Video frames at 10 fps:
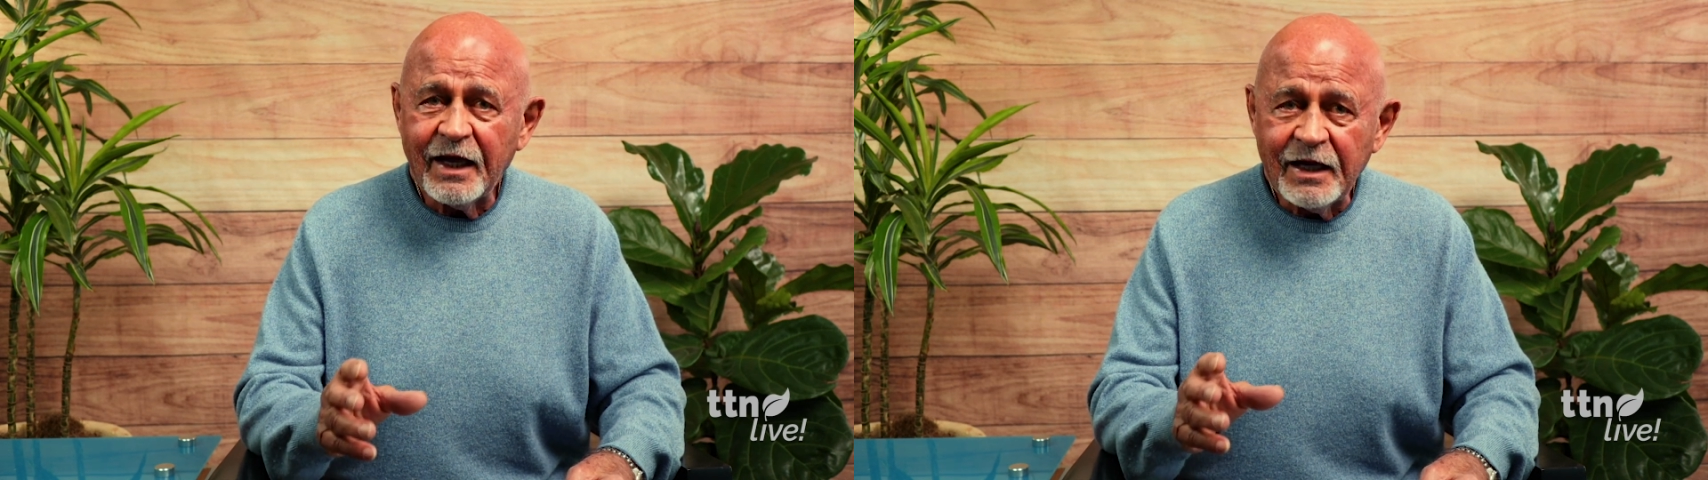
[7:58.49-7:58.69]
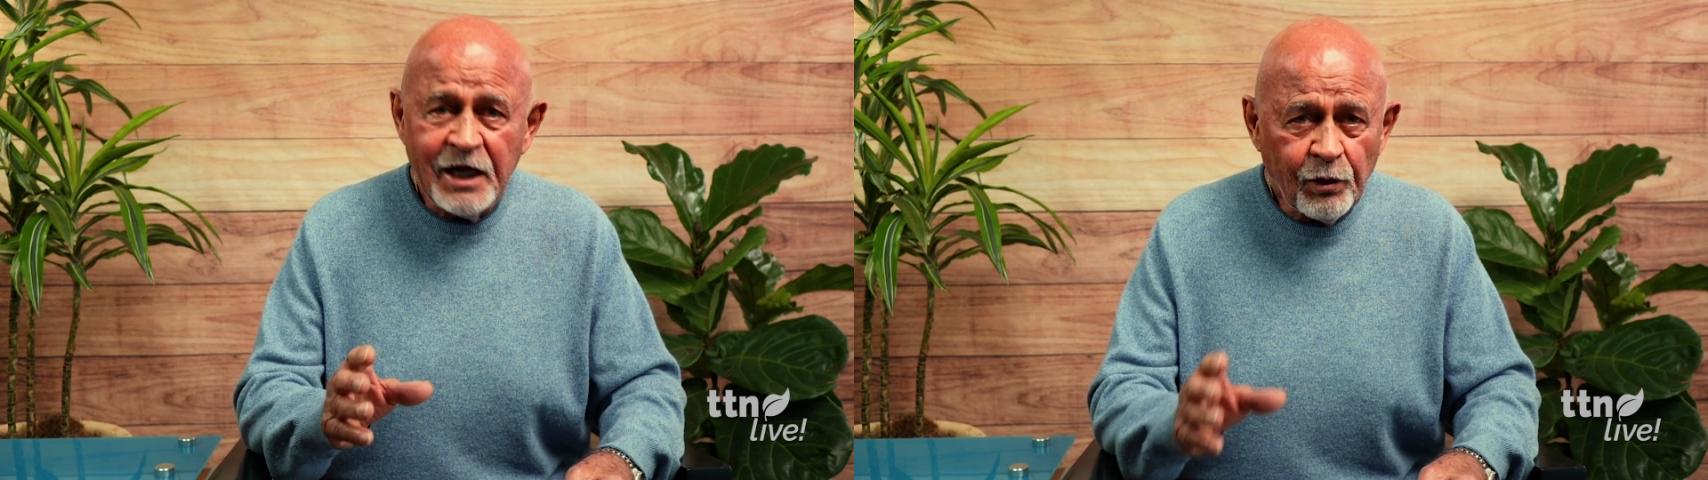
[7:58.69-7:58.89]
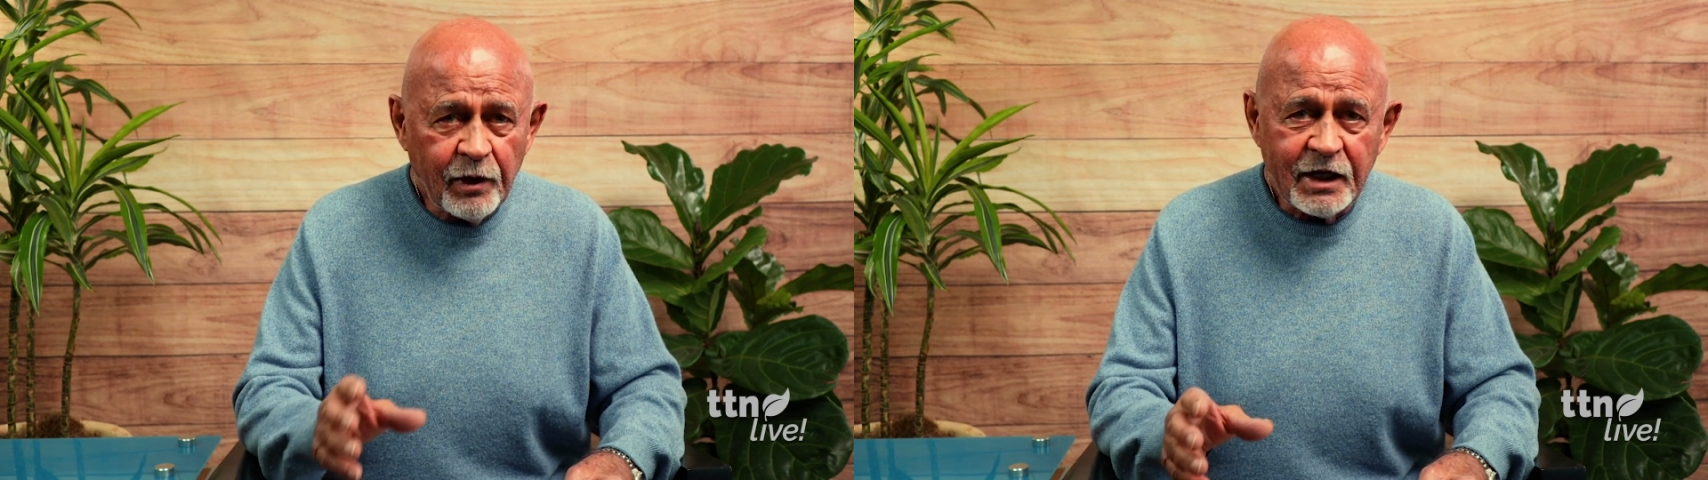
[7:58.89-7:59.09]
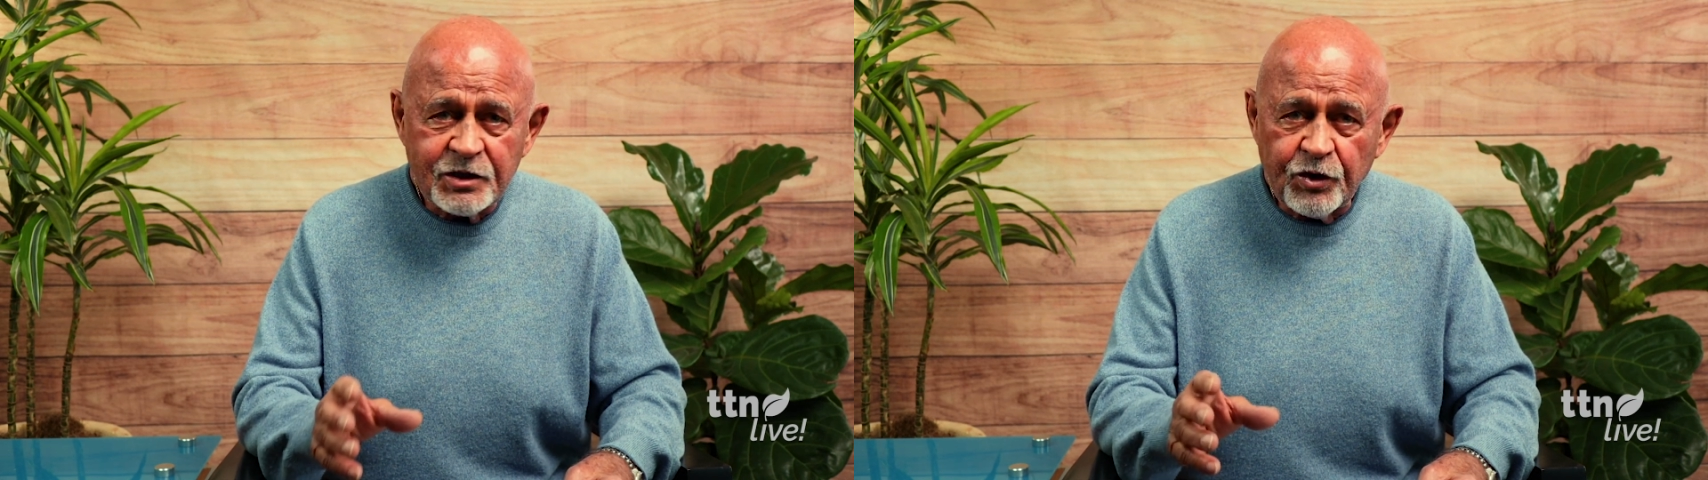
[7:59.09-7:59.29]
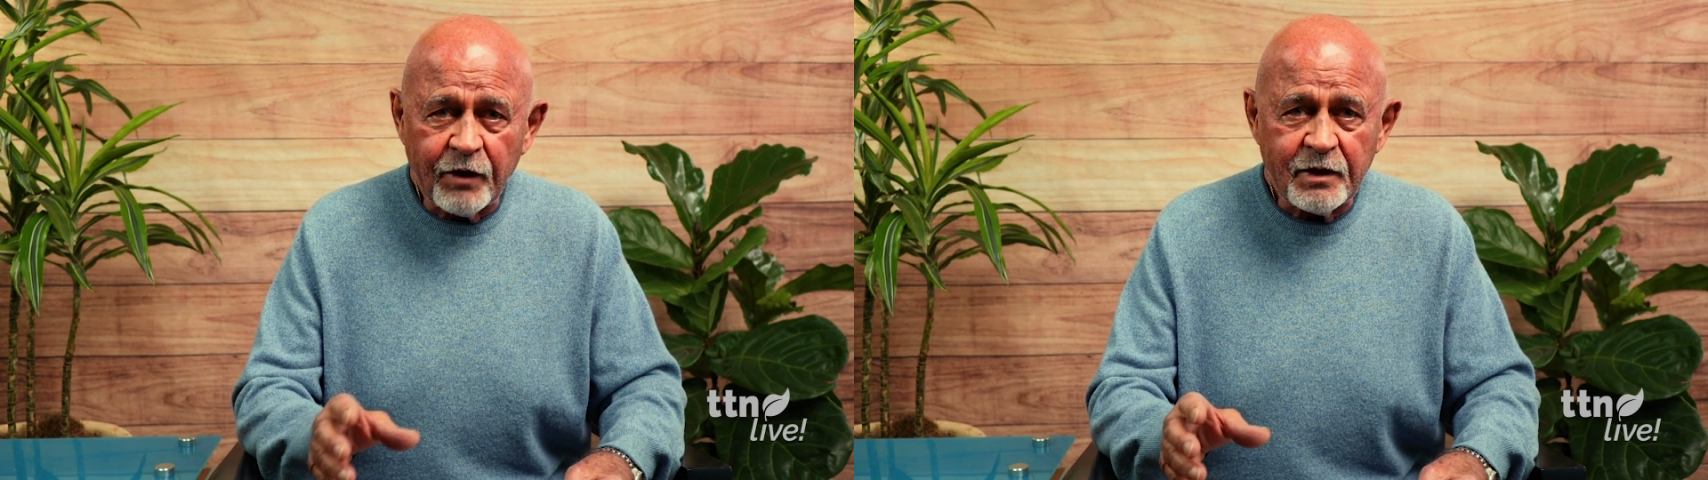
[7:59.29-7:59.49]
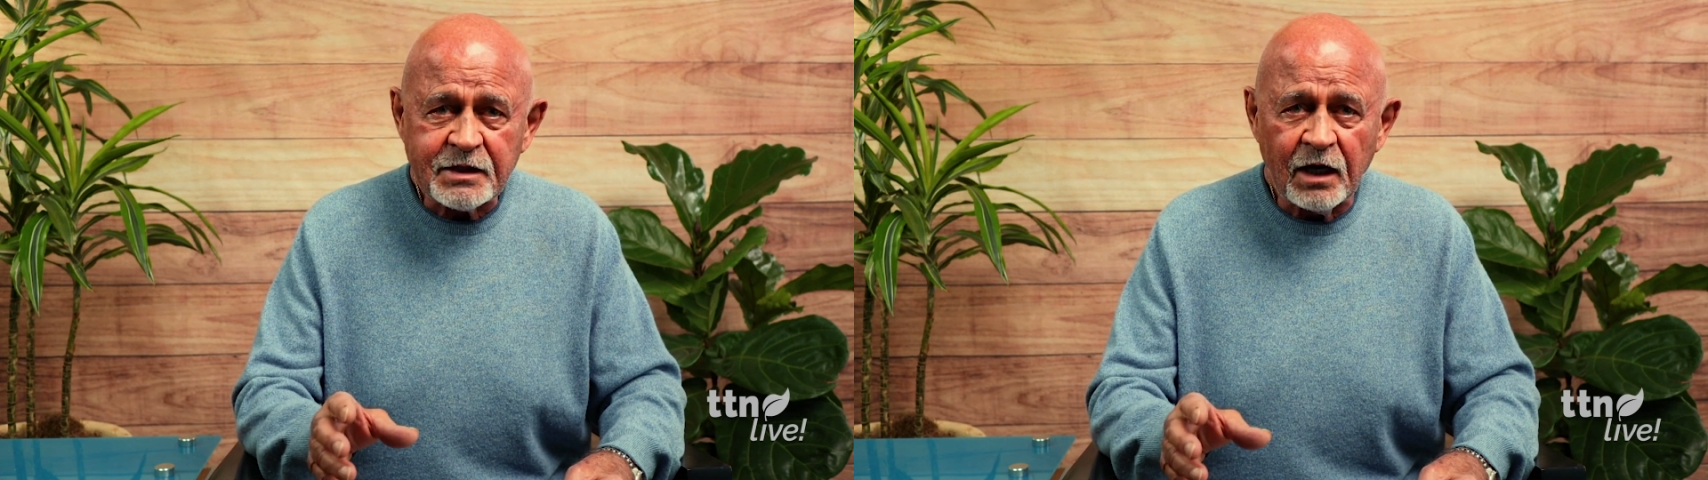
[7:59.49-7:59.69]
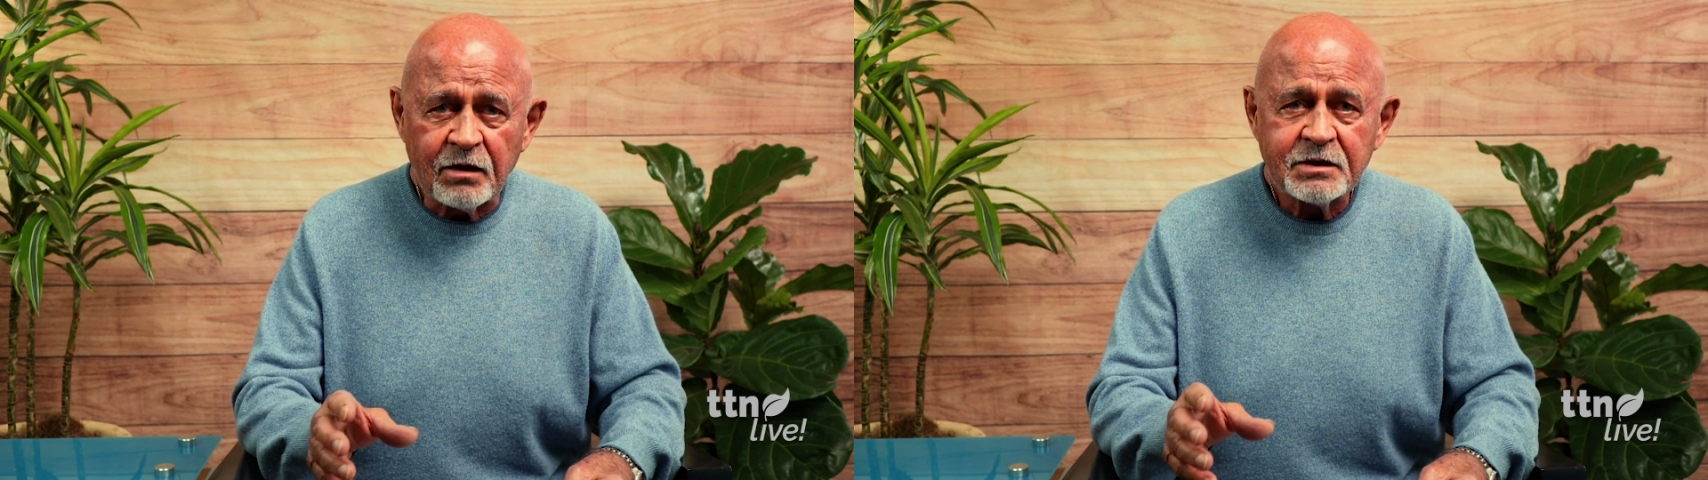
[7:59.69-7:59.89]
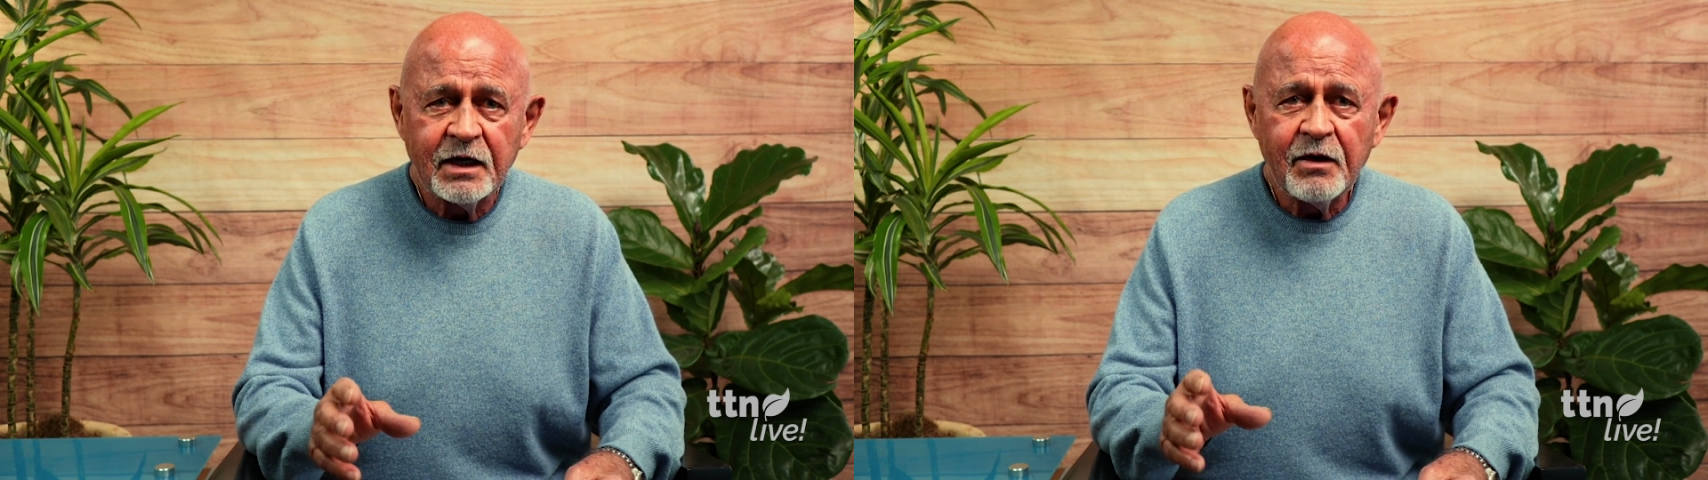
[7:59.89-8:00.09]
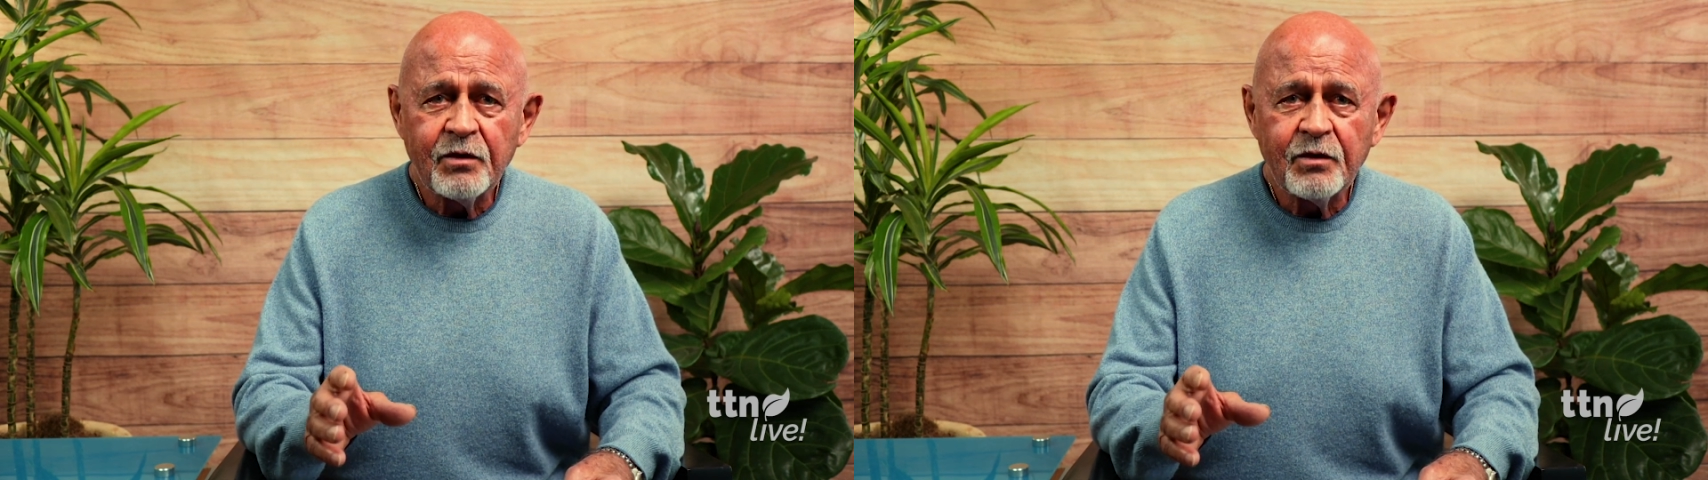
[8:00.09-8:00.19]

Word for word: equally as good results